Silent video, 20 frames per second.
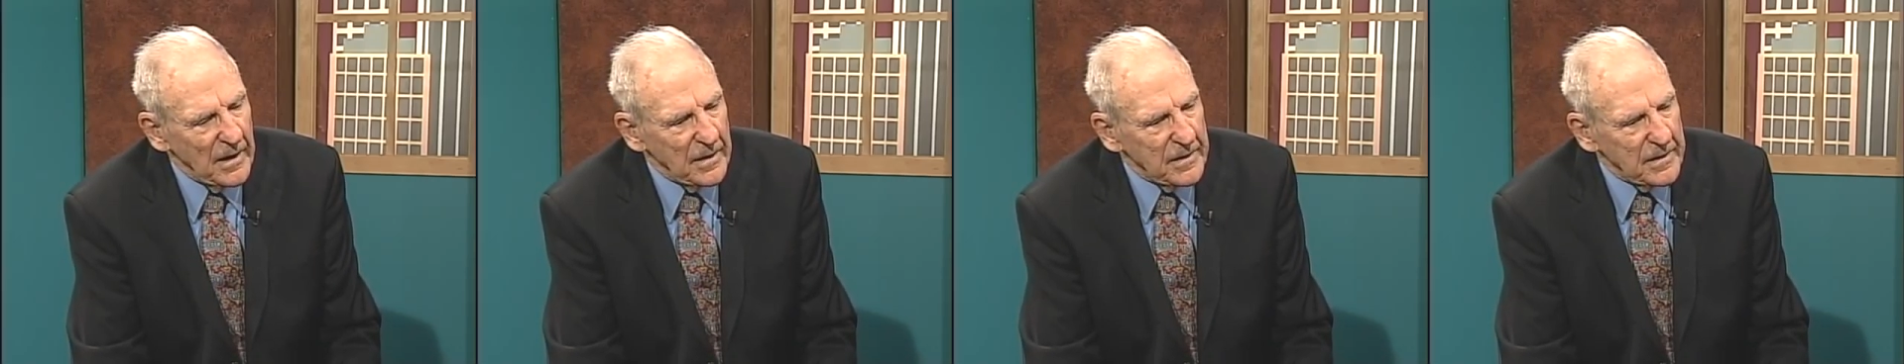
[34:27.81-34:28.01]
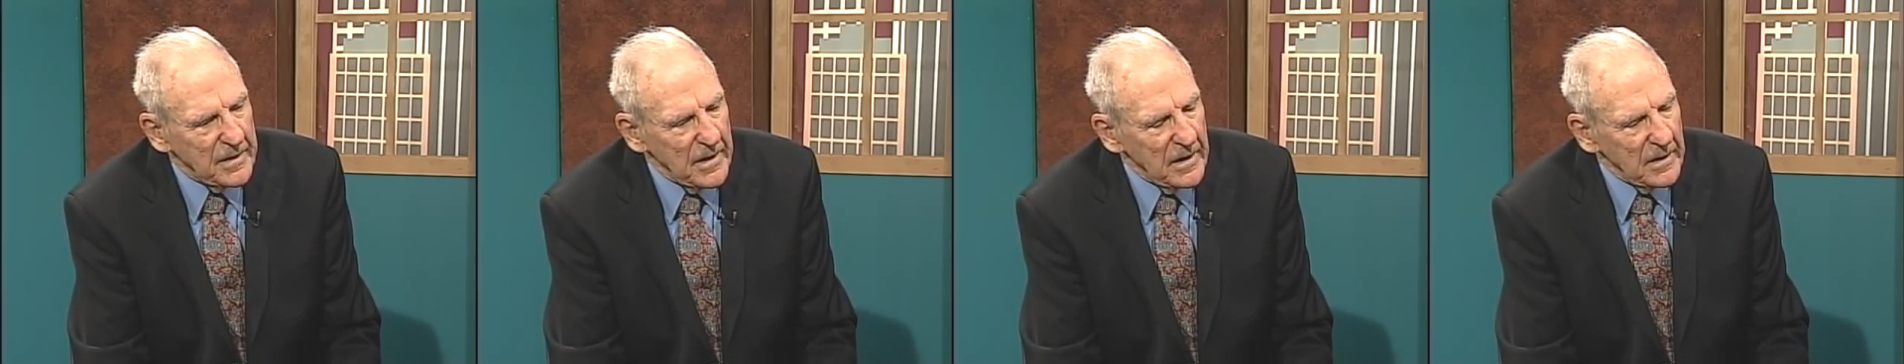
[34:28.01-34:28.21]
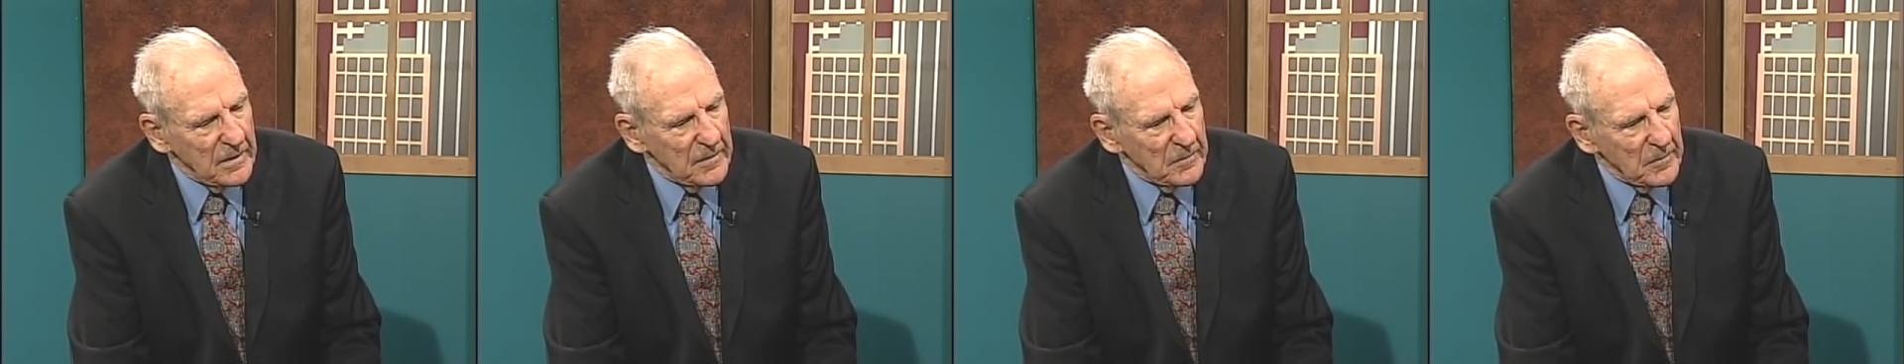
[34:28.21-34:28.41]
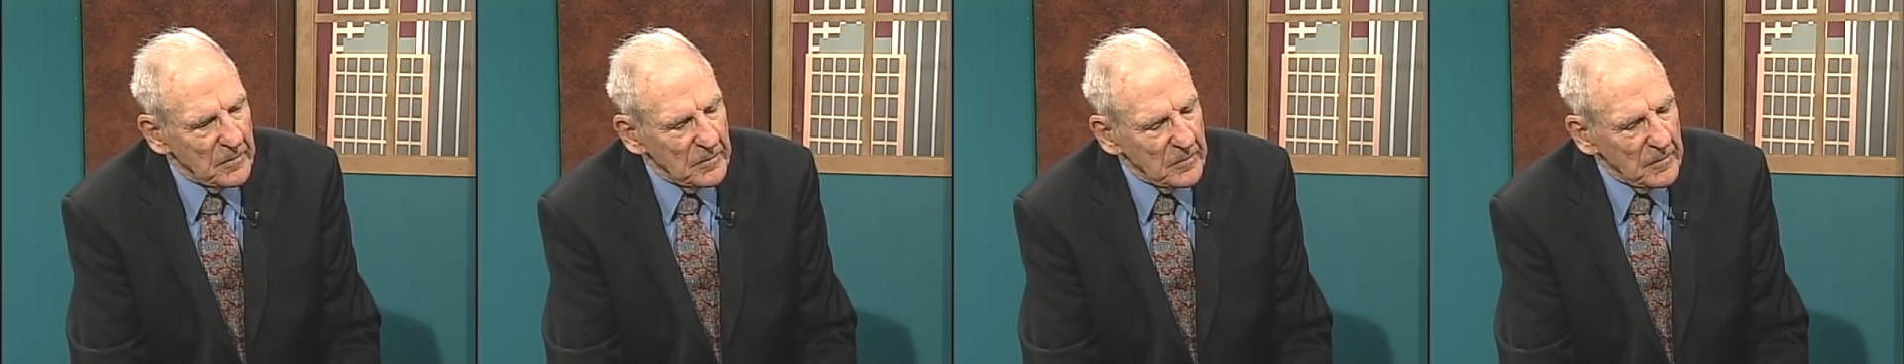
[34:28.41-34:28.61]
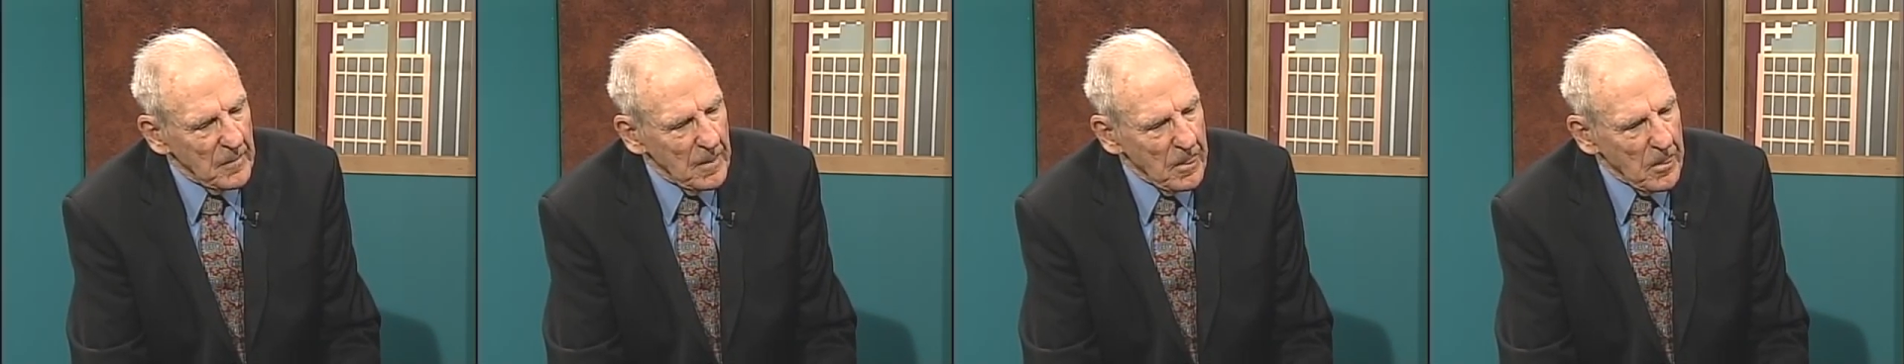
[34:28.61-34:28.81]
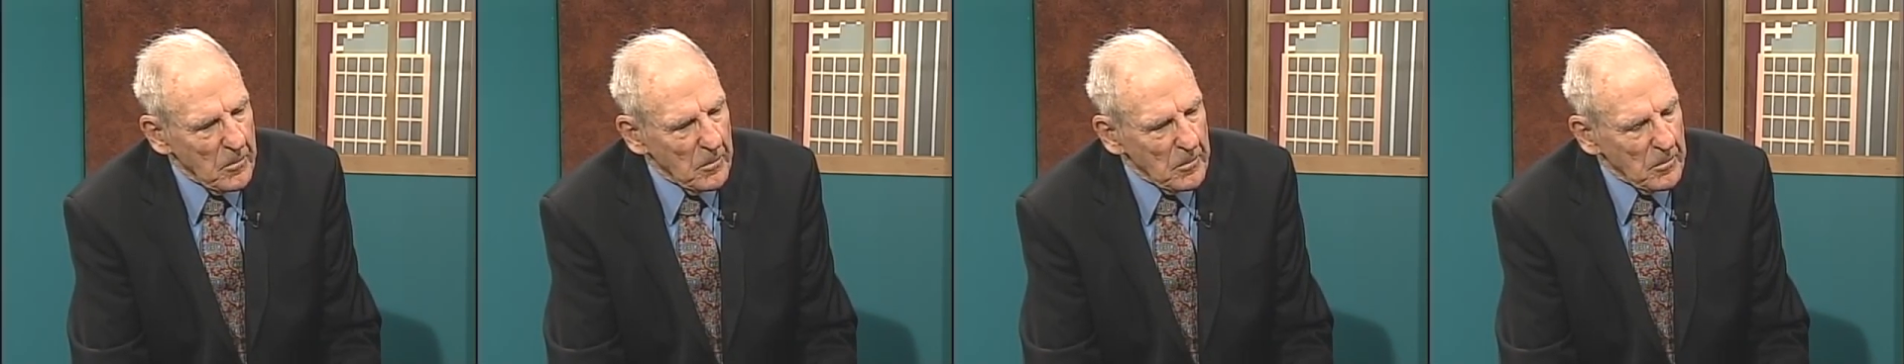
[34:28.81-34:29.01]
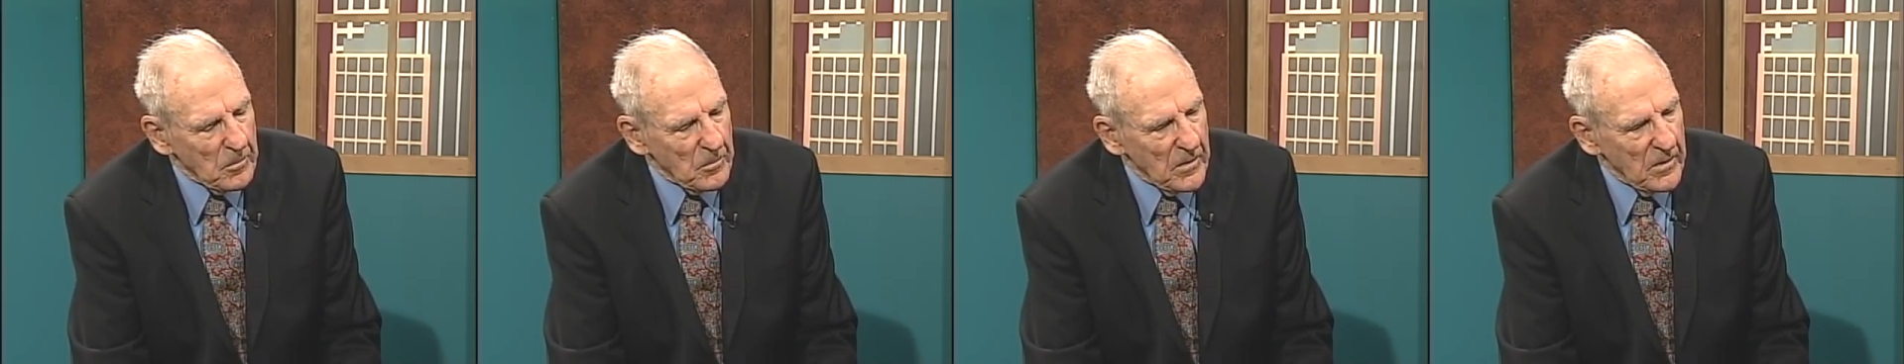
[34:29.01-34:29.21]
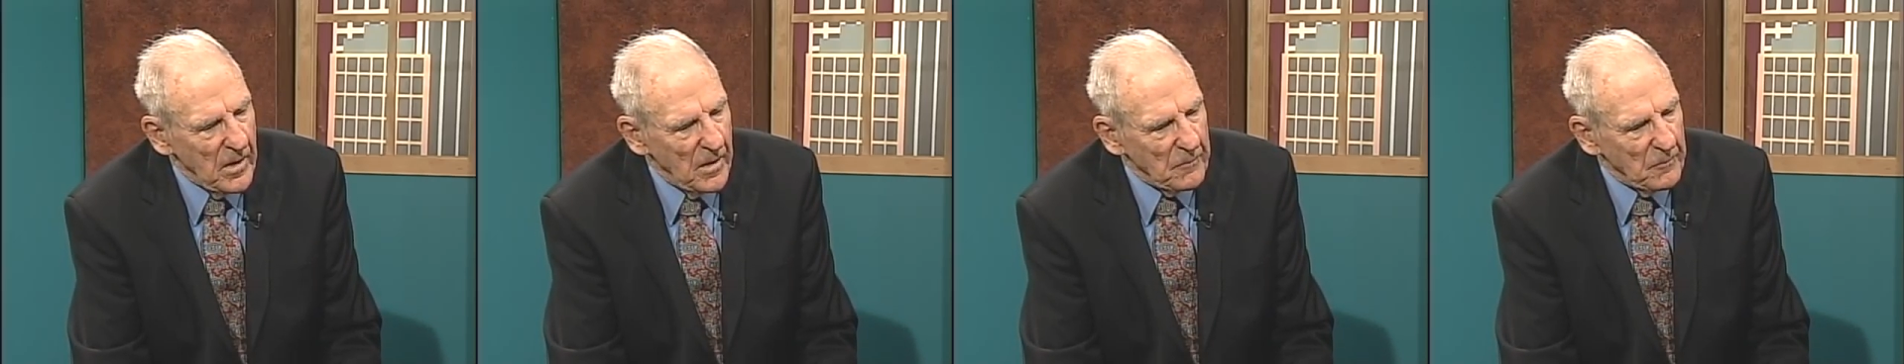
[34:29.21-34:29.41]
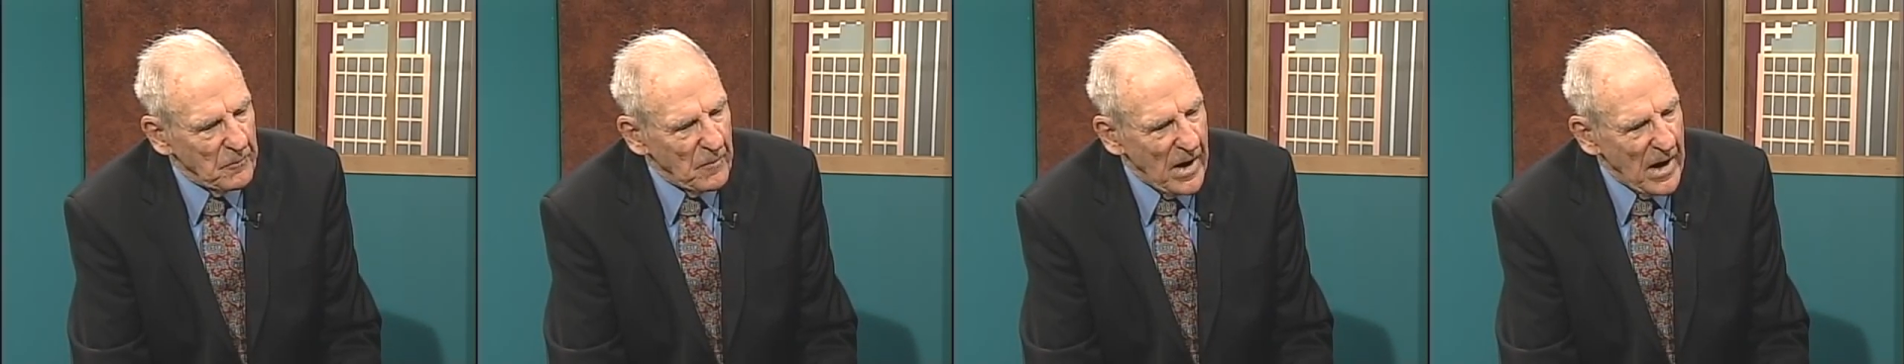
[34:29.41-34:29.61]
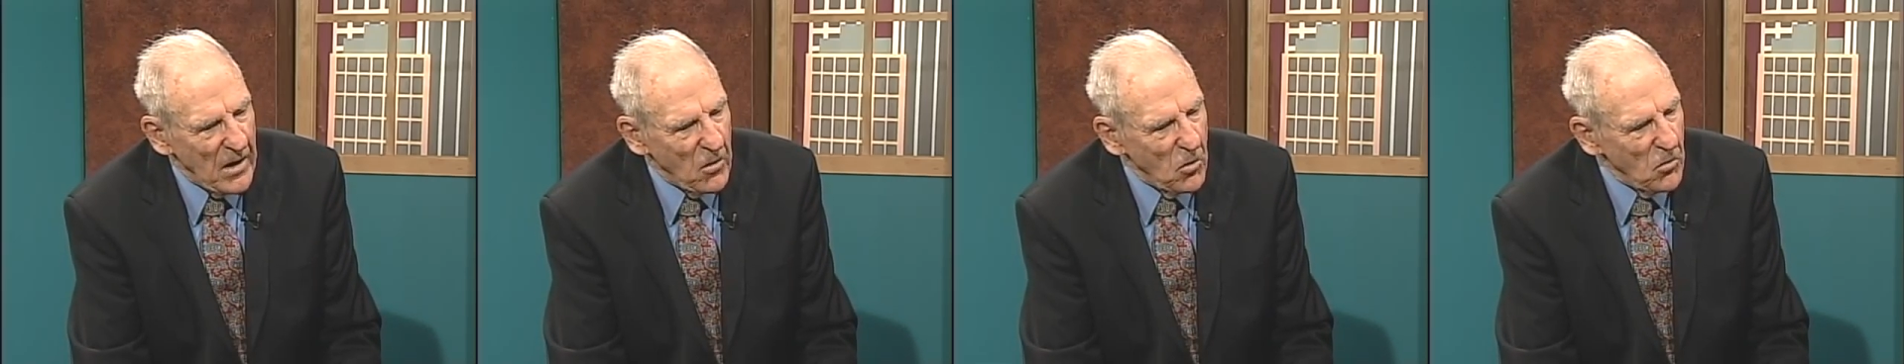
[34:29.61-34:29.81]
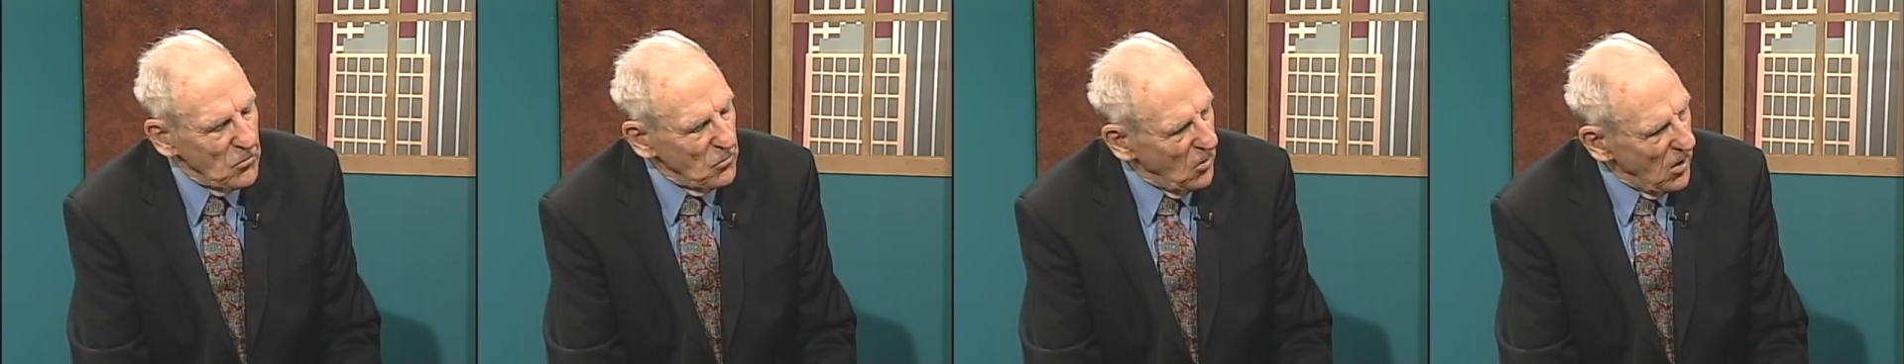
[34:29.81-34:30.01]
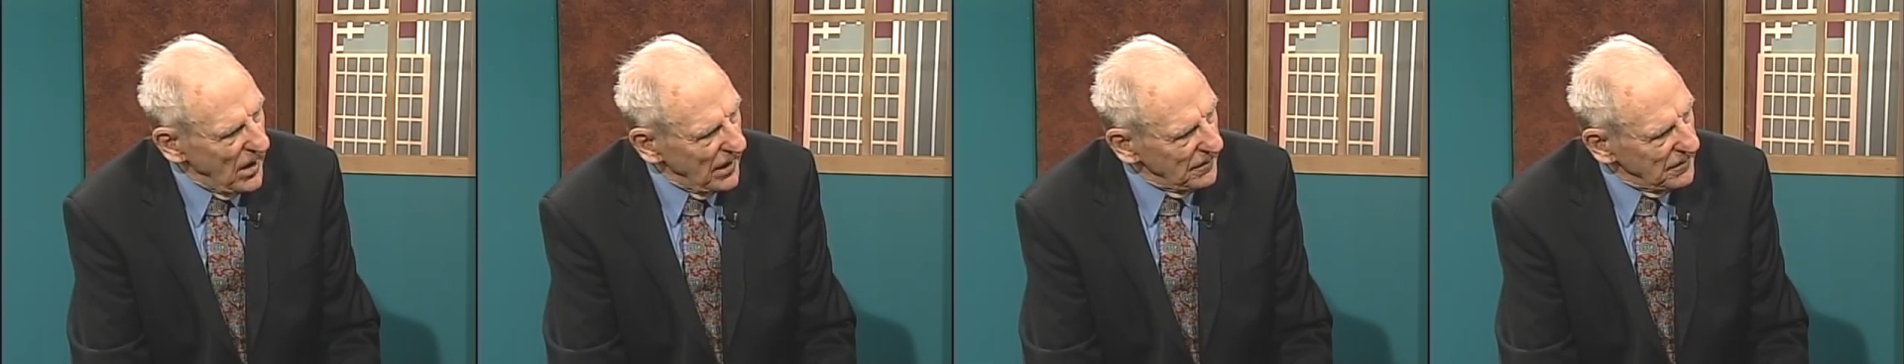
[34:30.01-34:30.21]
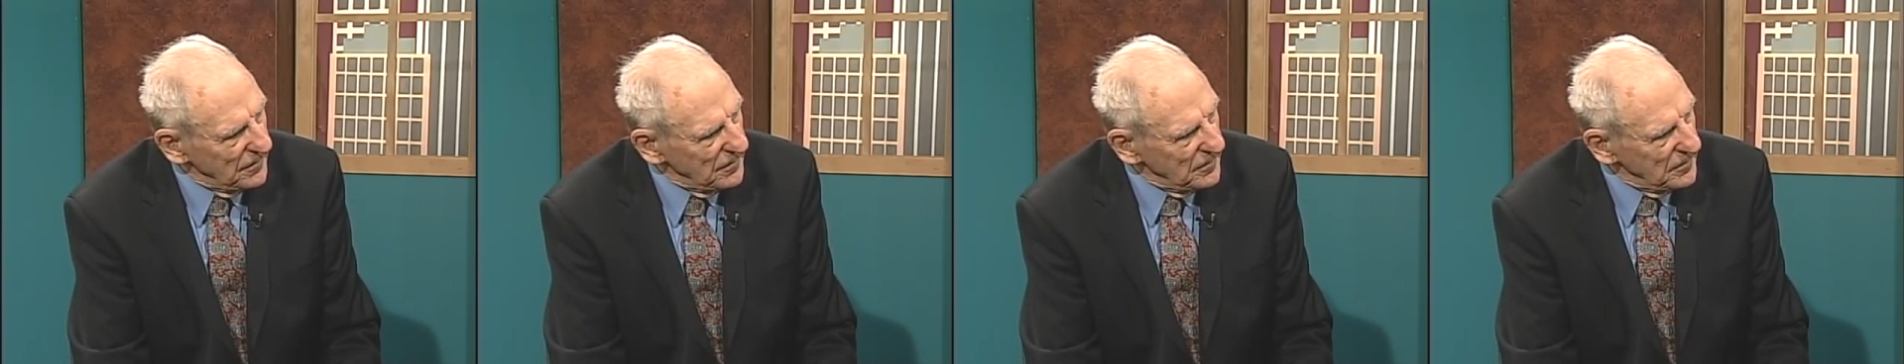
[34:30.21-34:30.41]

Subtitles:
think my own wife,